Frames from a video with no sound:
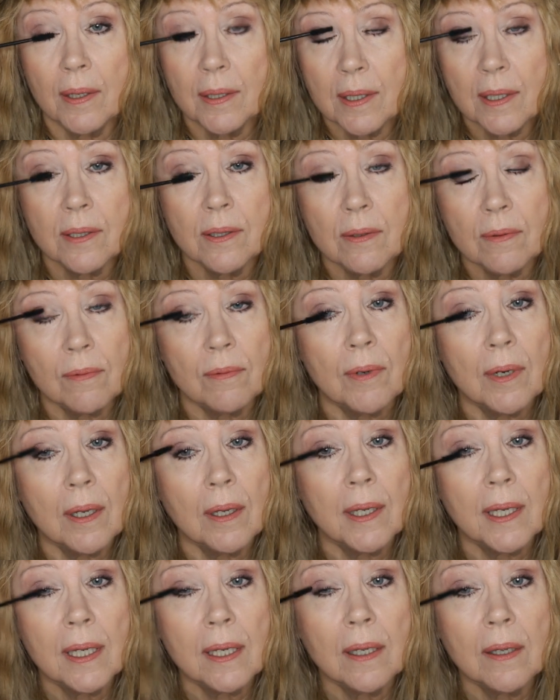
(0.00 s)
It doesn't
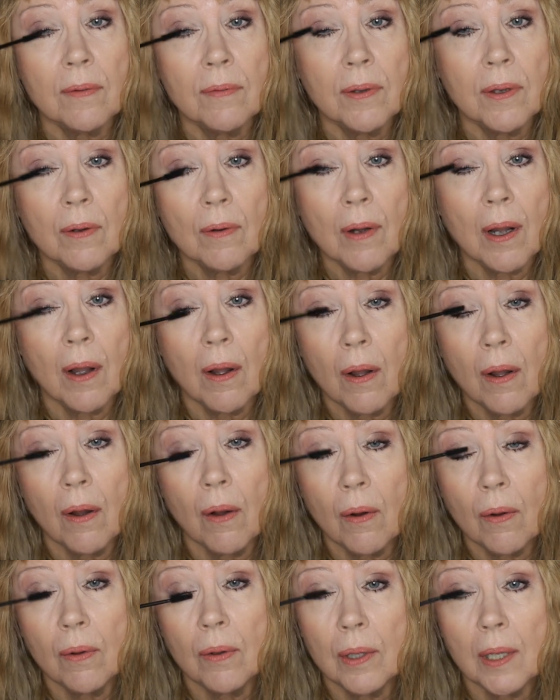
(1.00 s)
really give you a
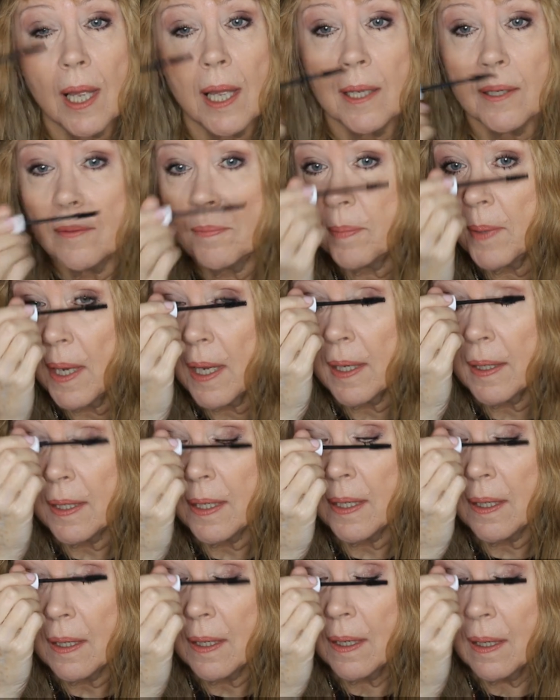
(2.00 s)
whole lot of
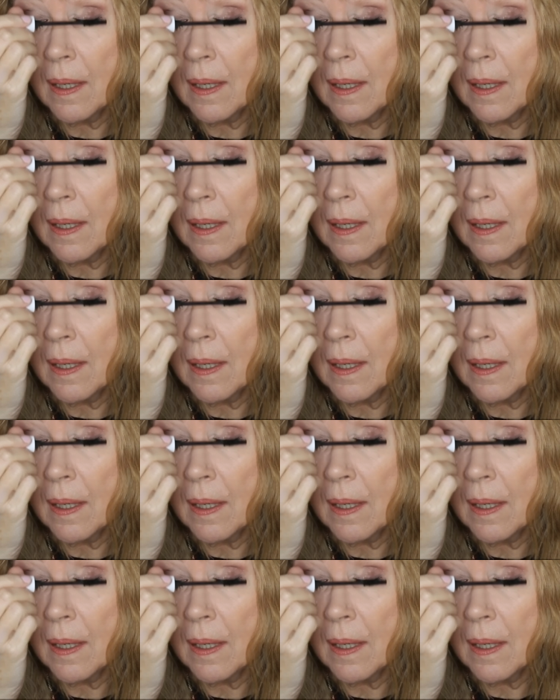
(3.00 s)
body.